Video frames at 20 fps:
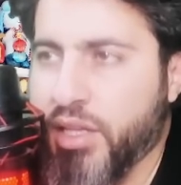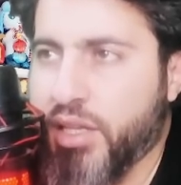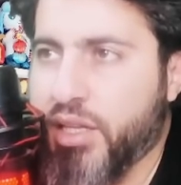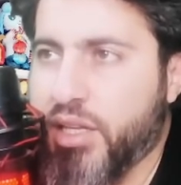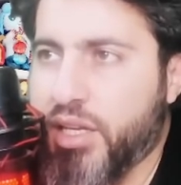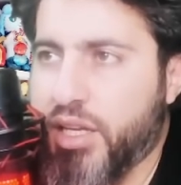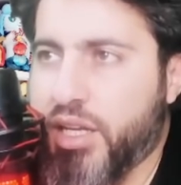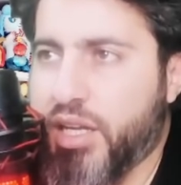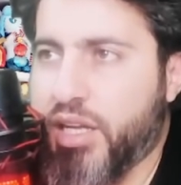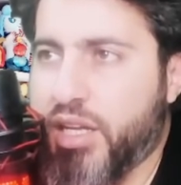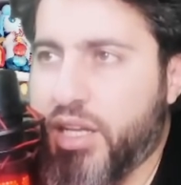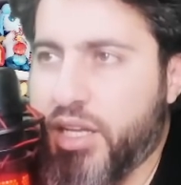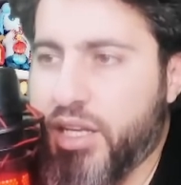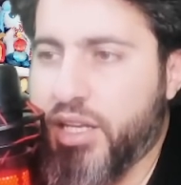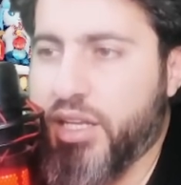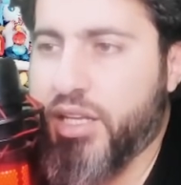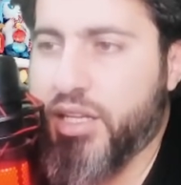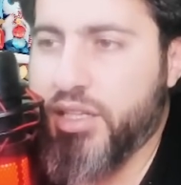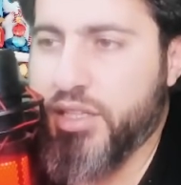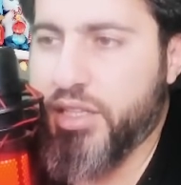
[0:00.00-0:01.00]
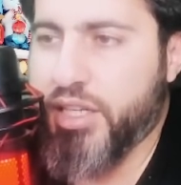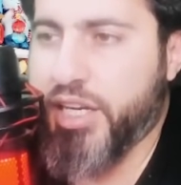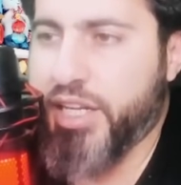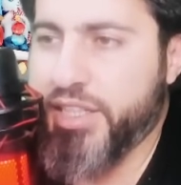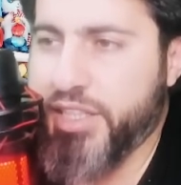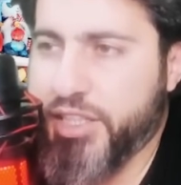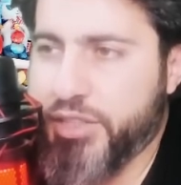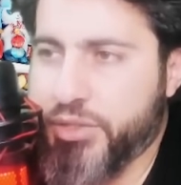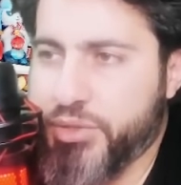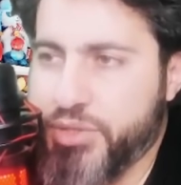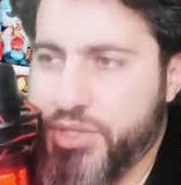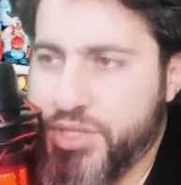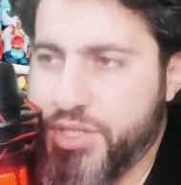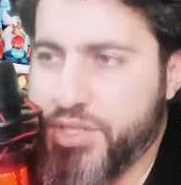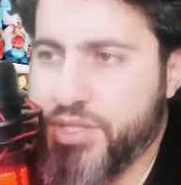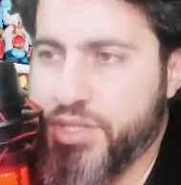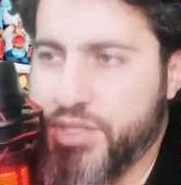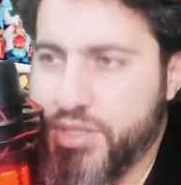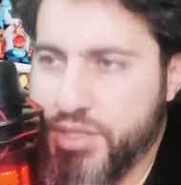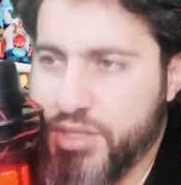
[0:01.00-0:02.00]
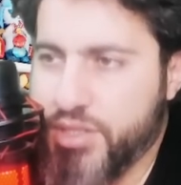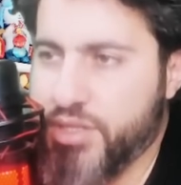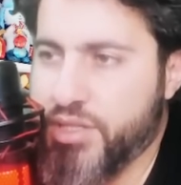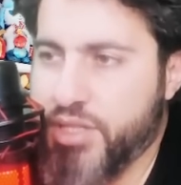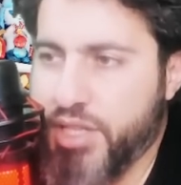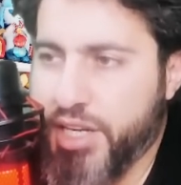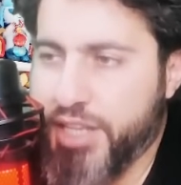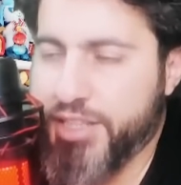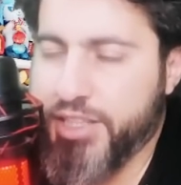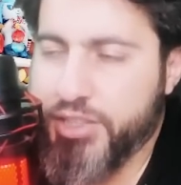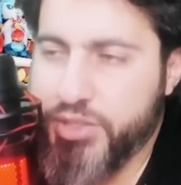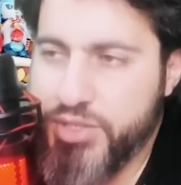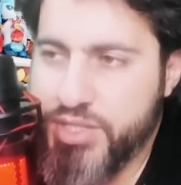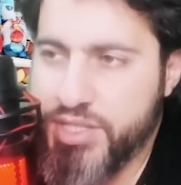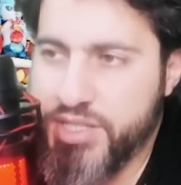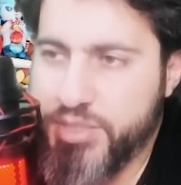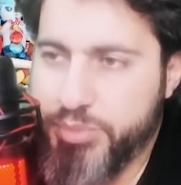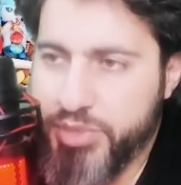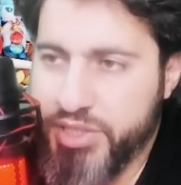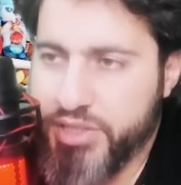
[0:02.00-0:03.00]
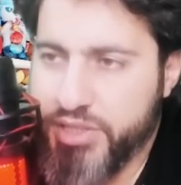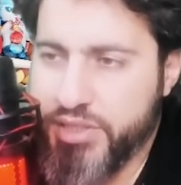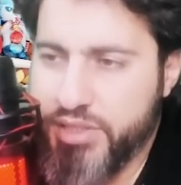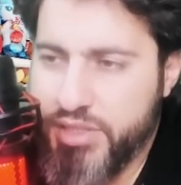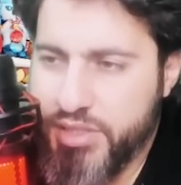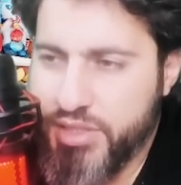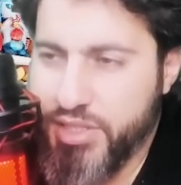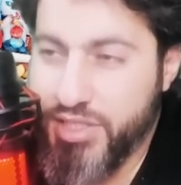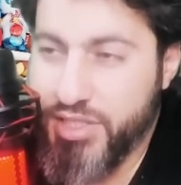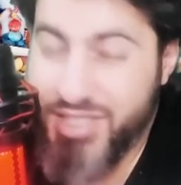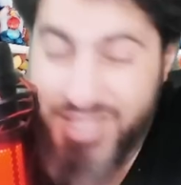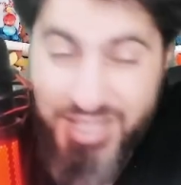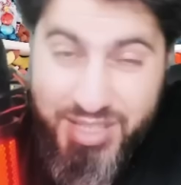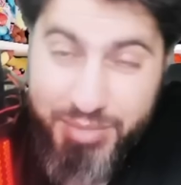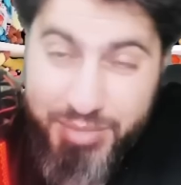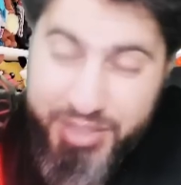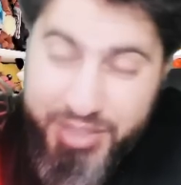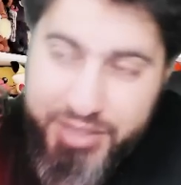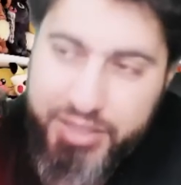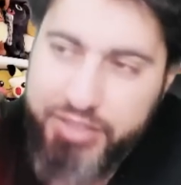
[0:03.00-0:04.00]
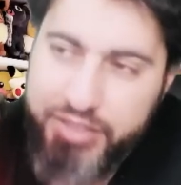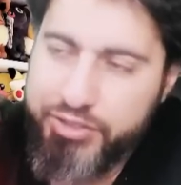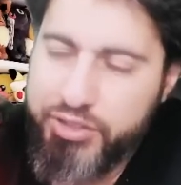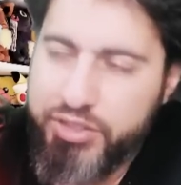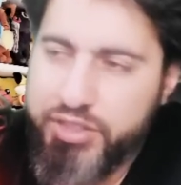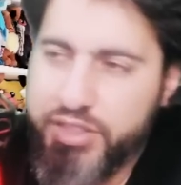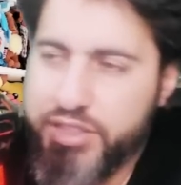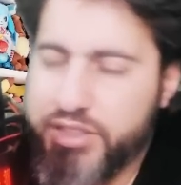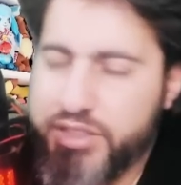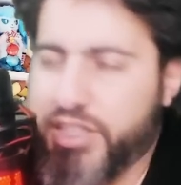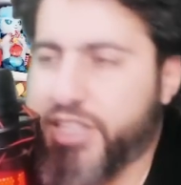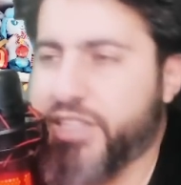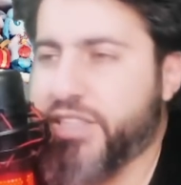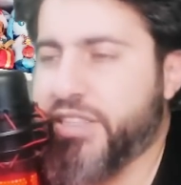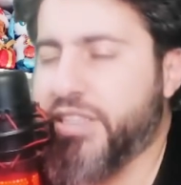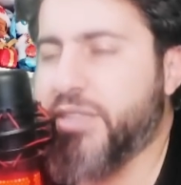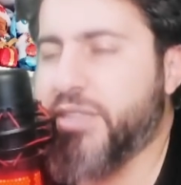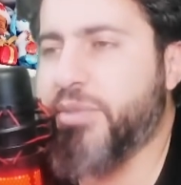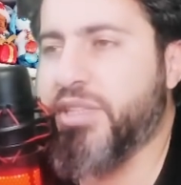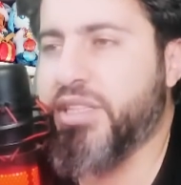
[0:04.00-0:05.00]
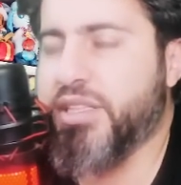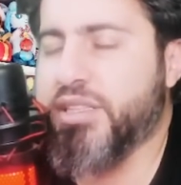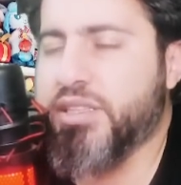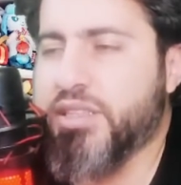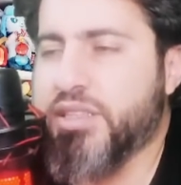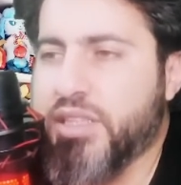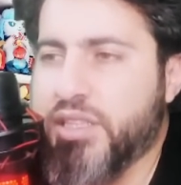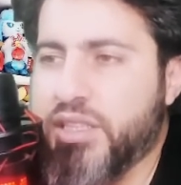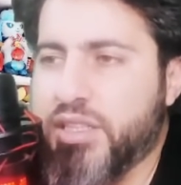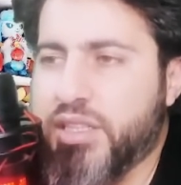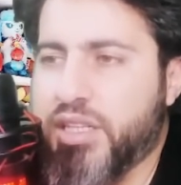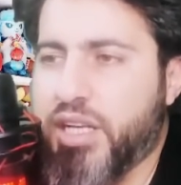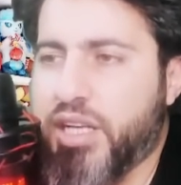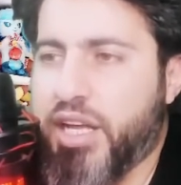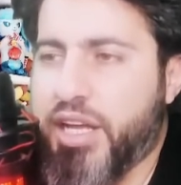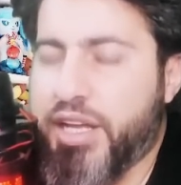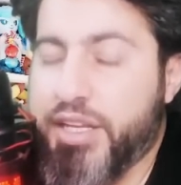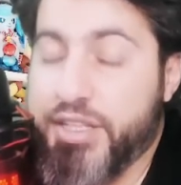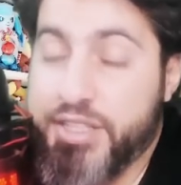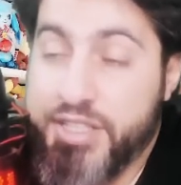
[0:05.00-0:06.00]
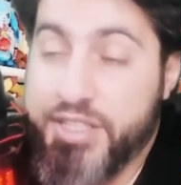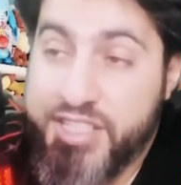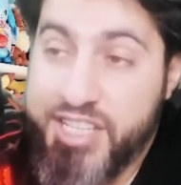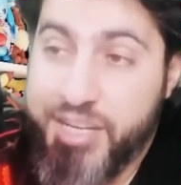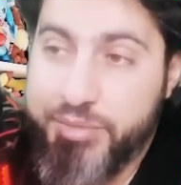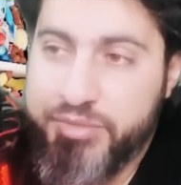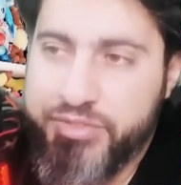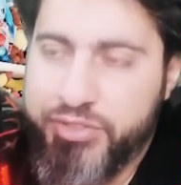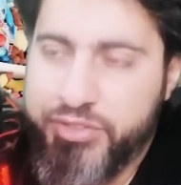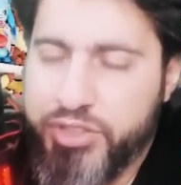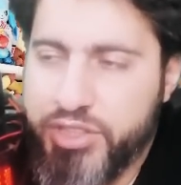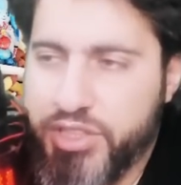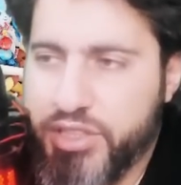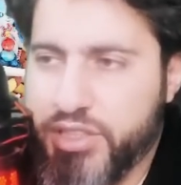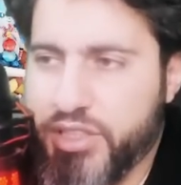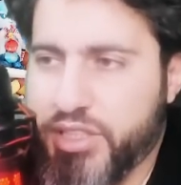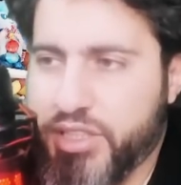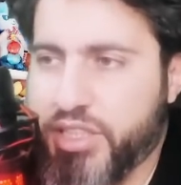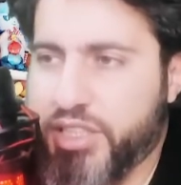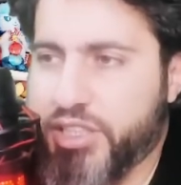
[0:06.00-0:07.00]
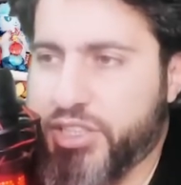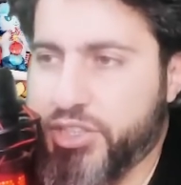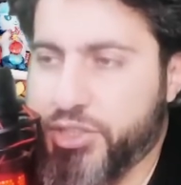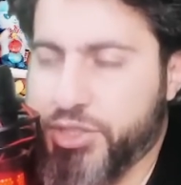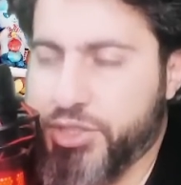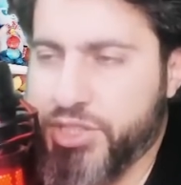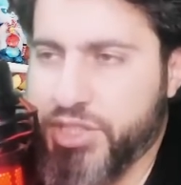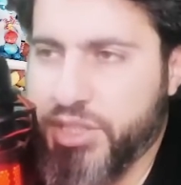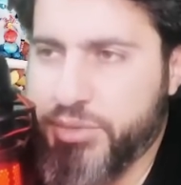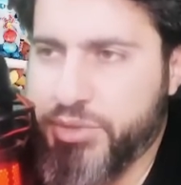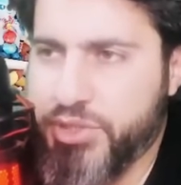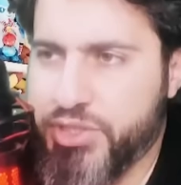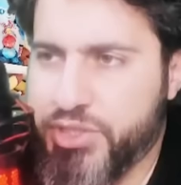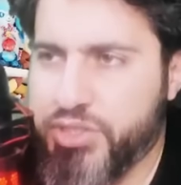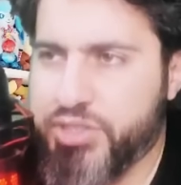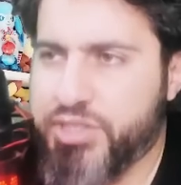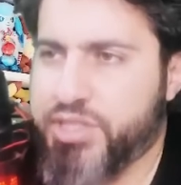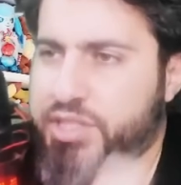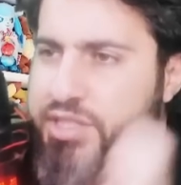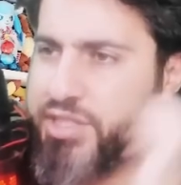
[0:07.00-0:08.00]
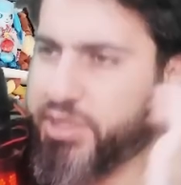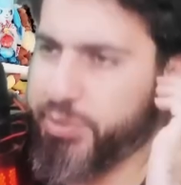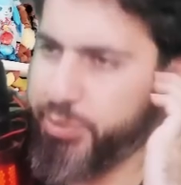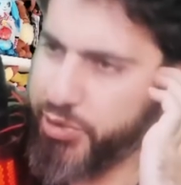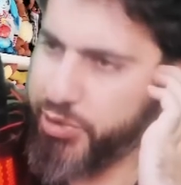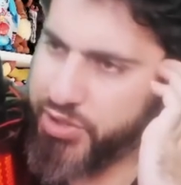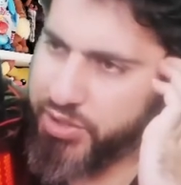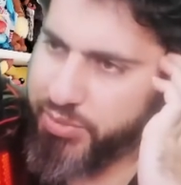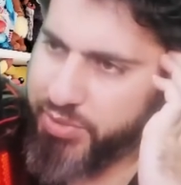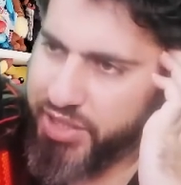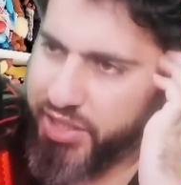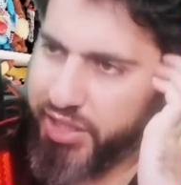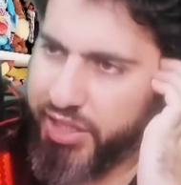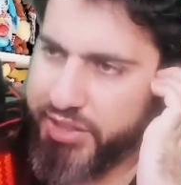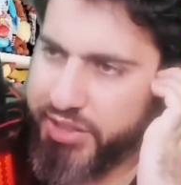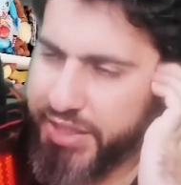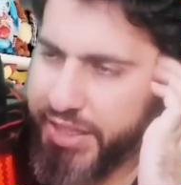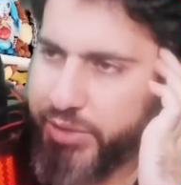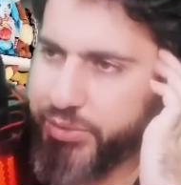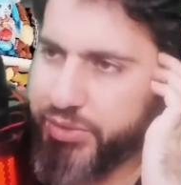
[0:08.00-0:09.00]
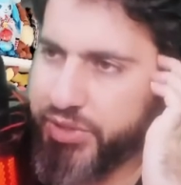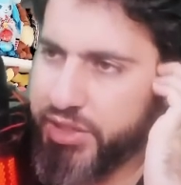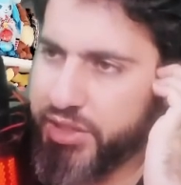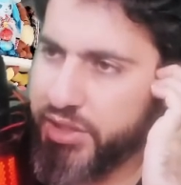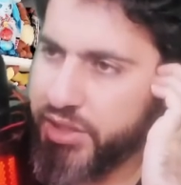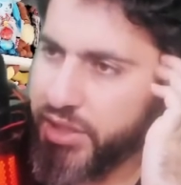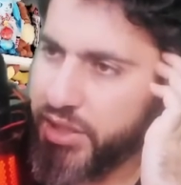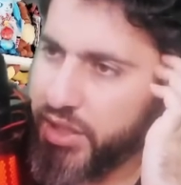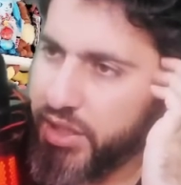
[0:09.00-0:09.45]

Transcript: Ariados. Ariados is a bit tough for the entire team here, except for Corsola, because Corsola is supposed to be the hard counter.